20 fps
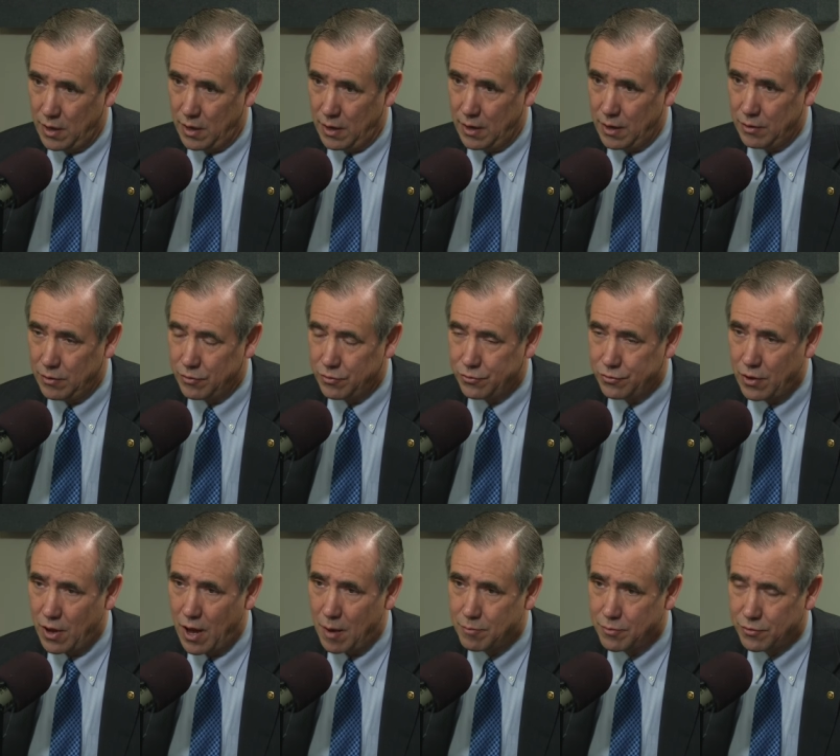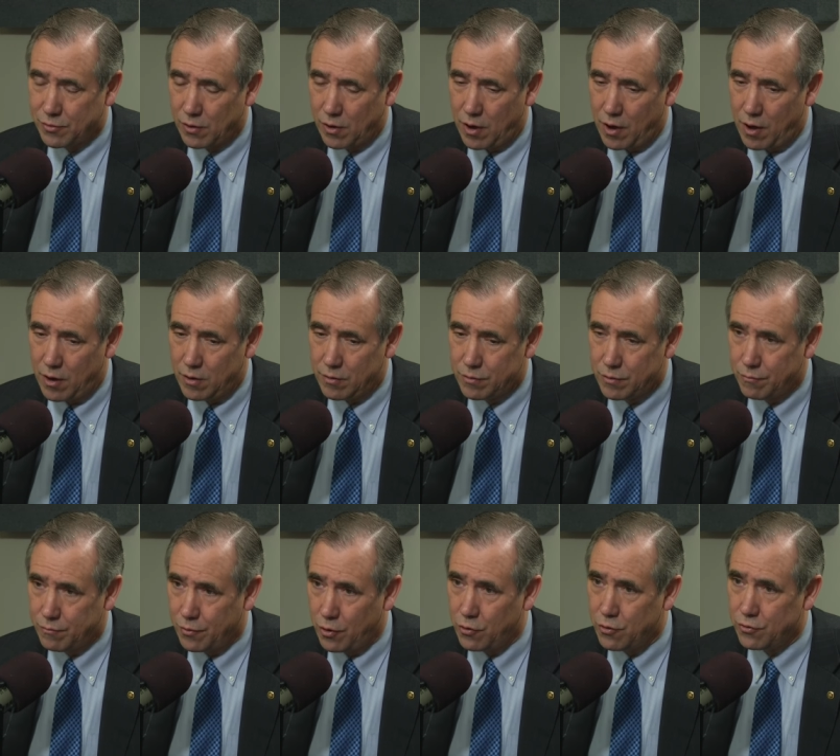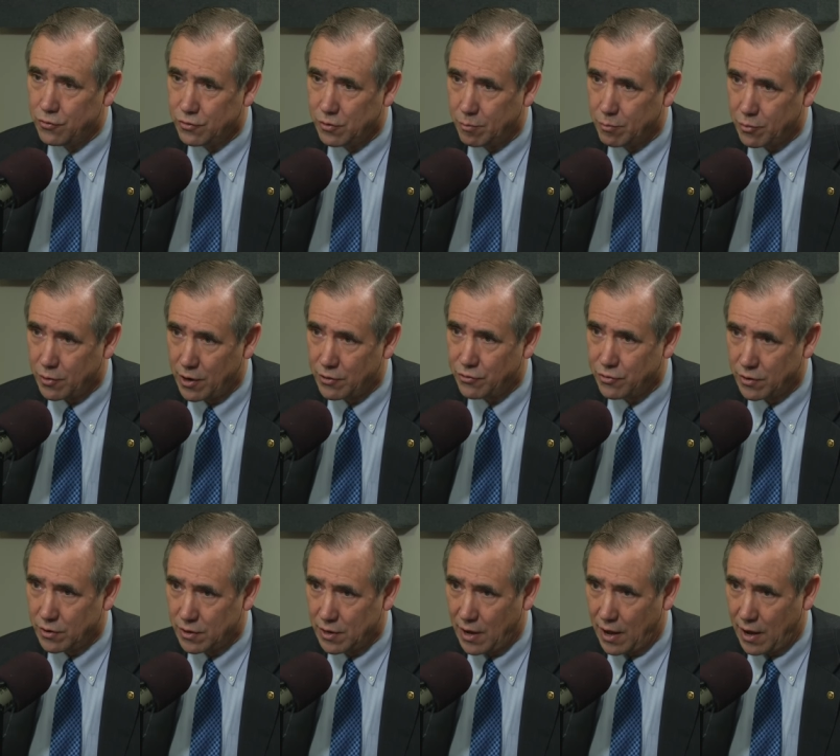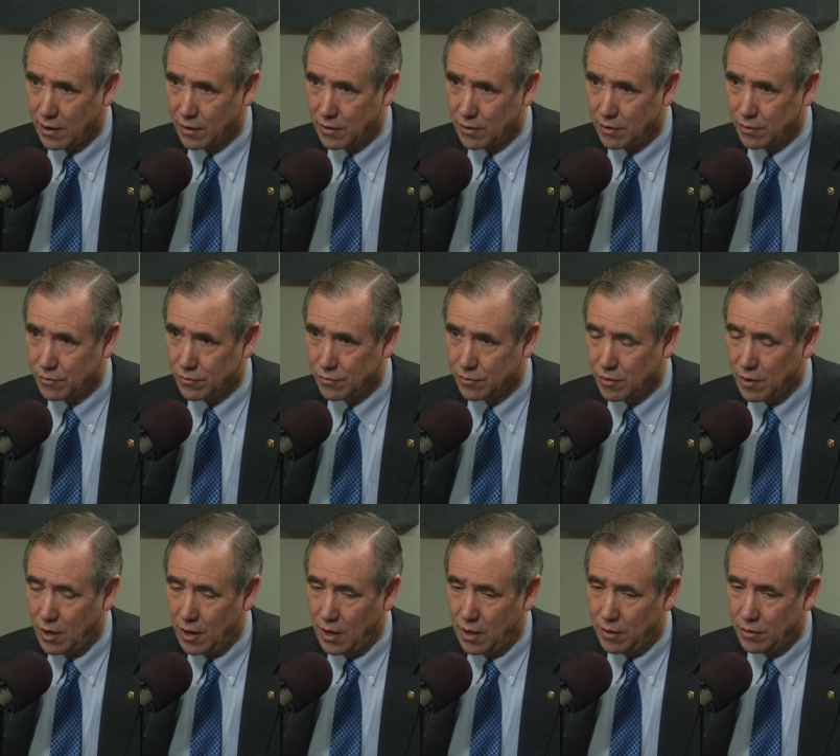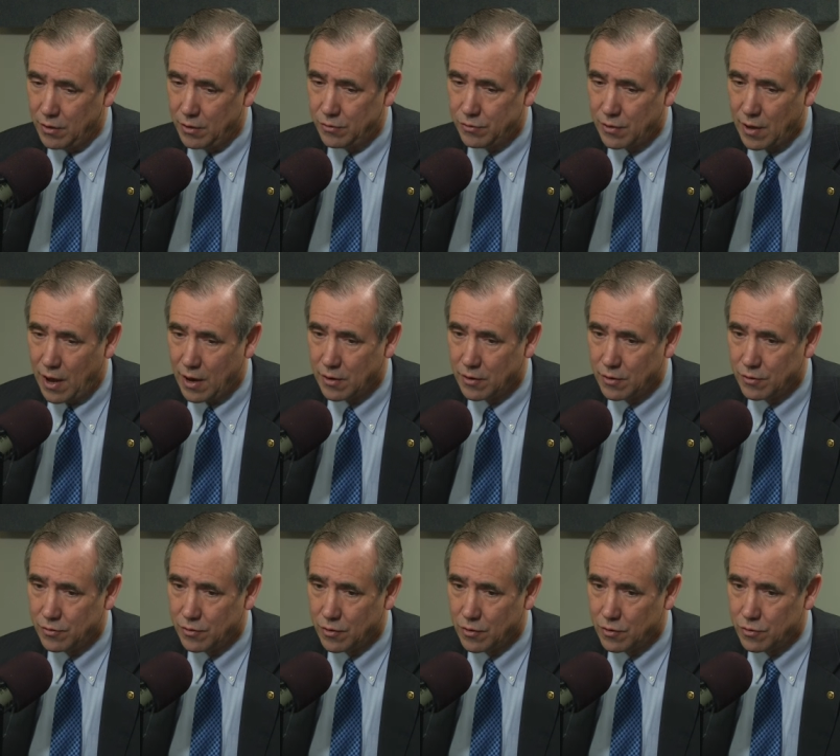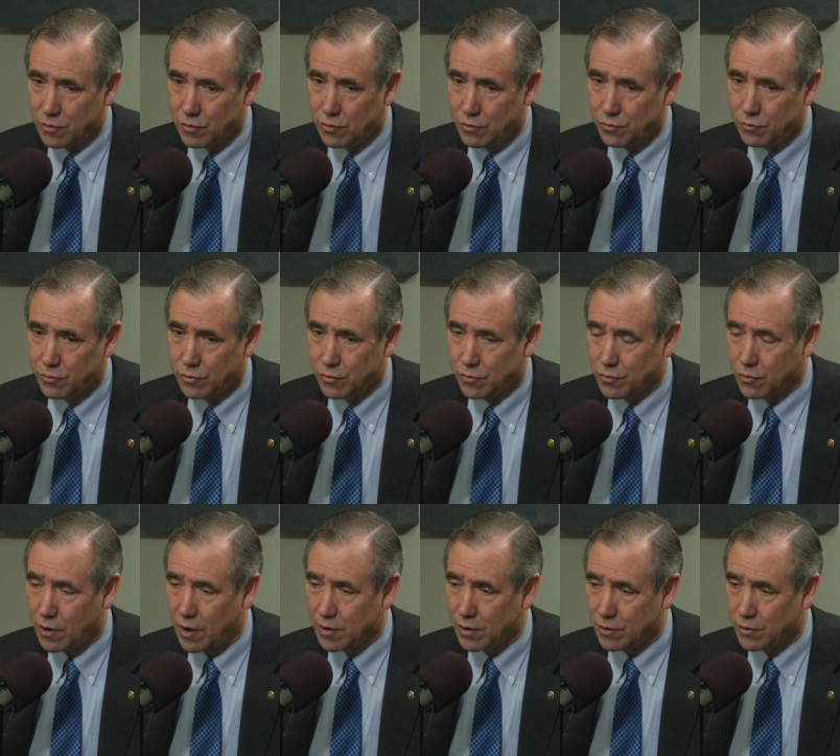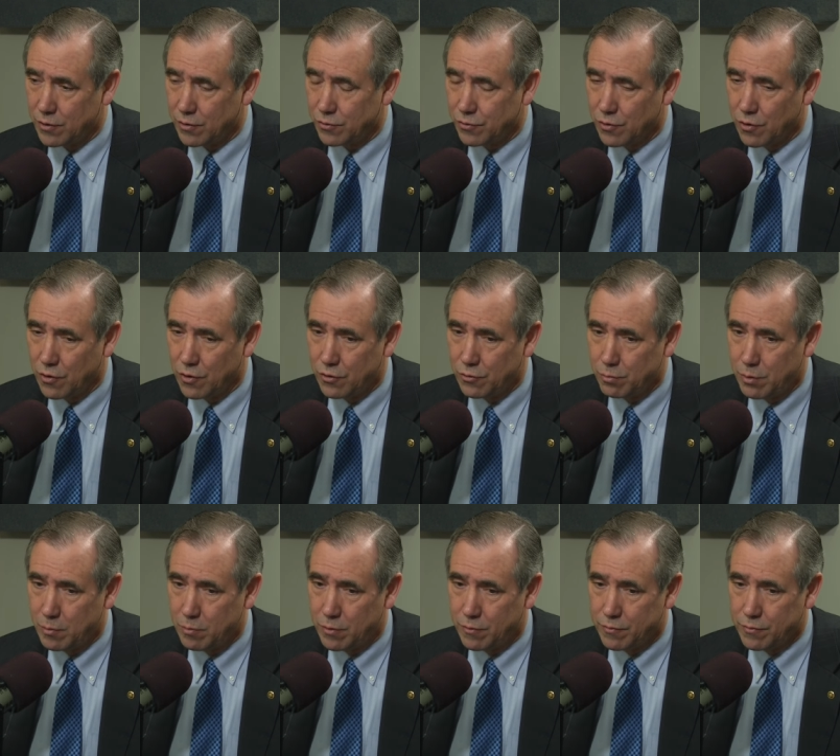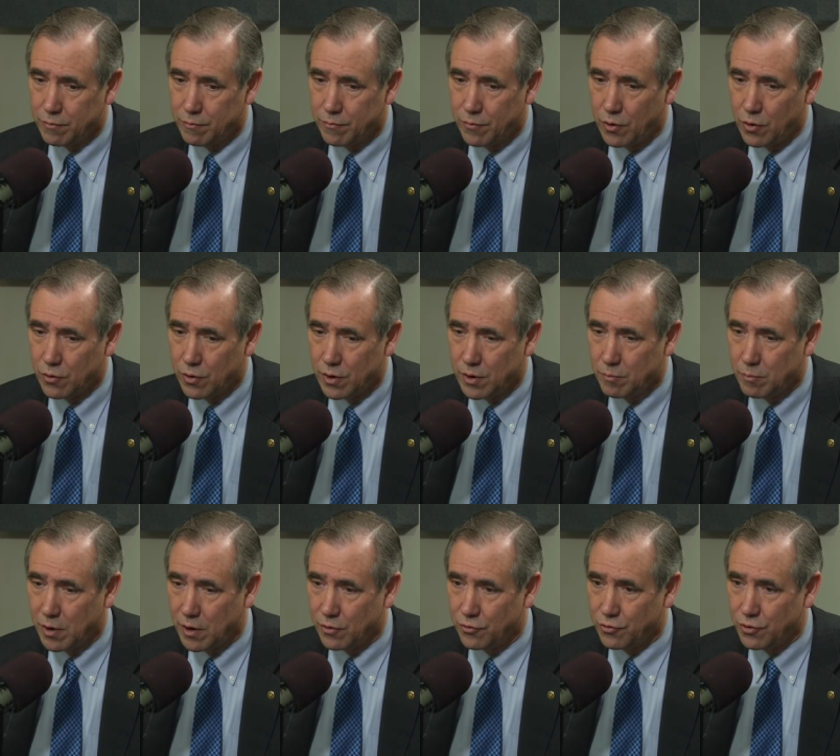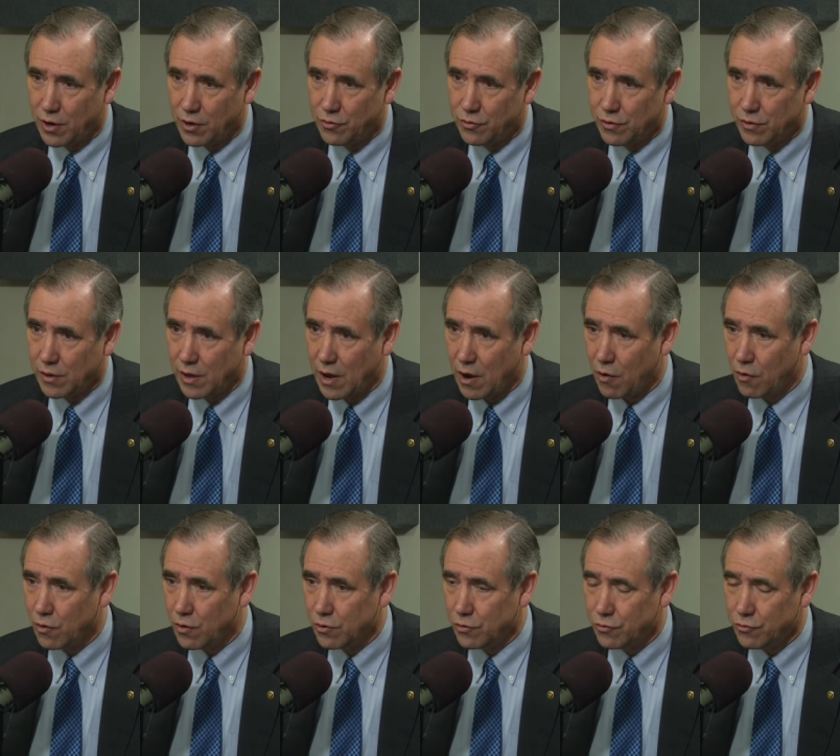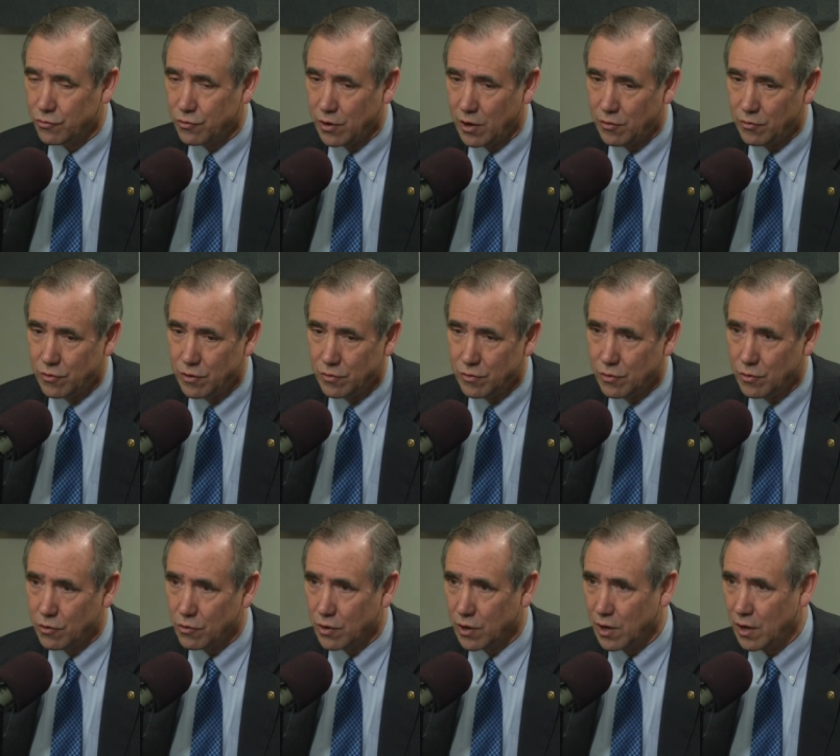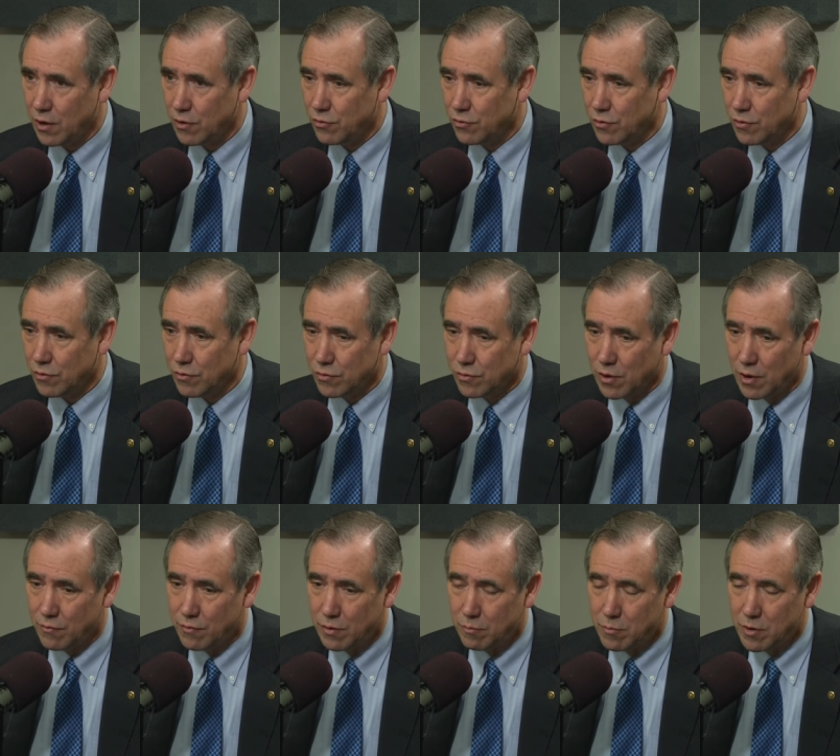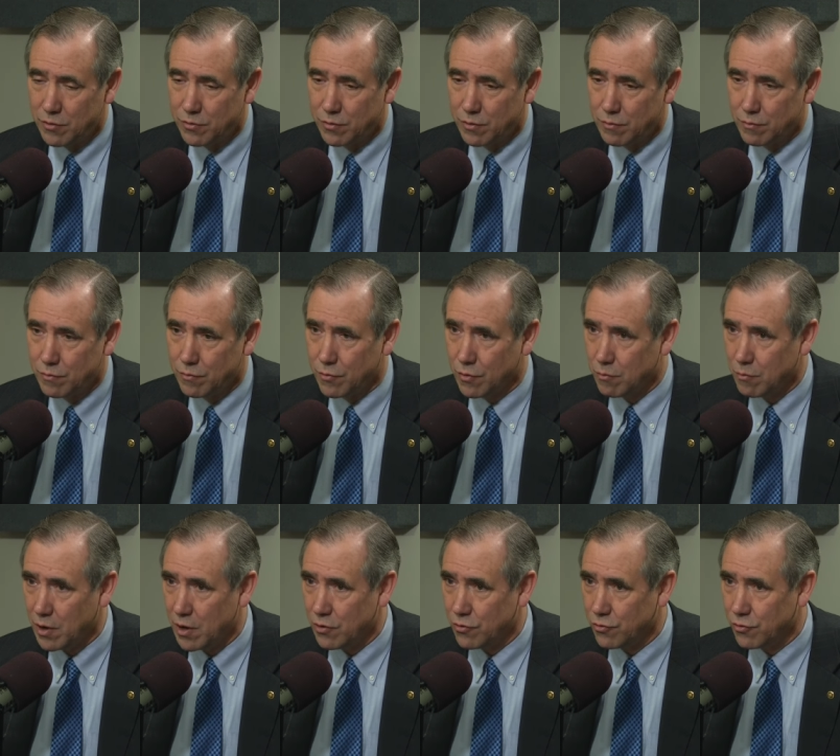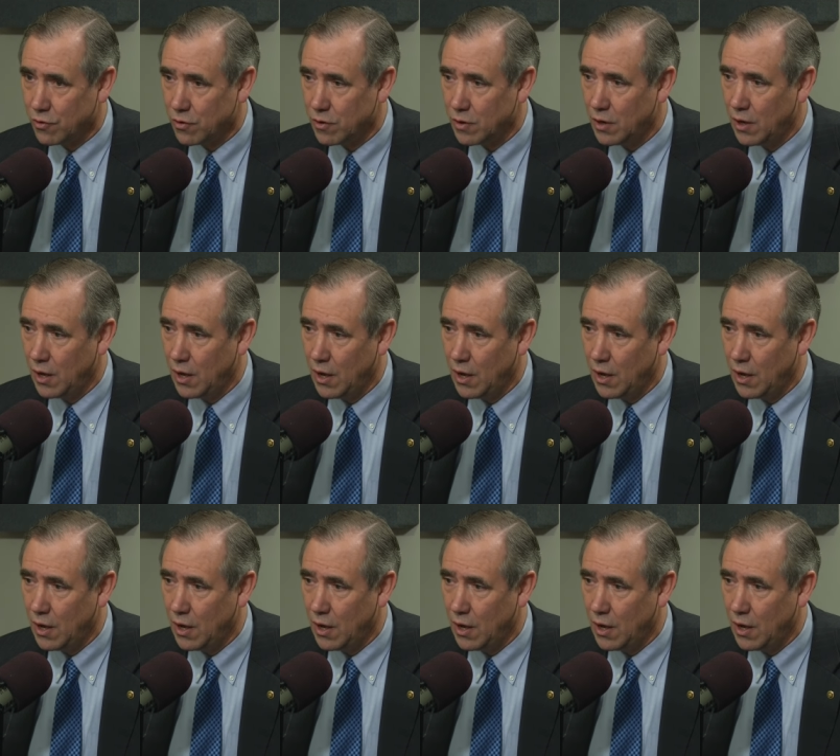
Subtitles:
It stops all of the voter suppression tactics. These tactics that are used to try to discourage people from voting by changing the hours, changing the locations, giving misinformation,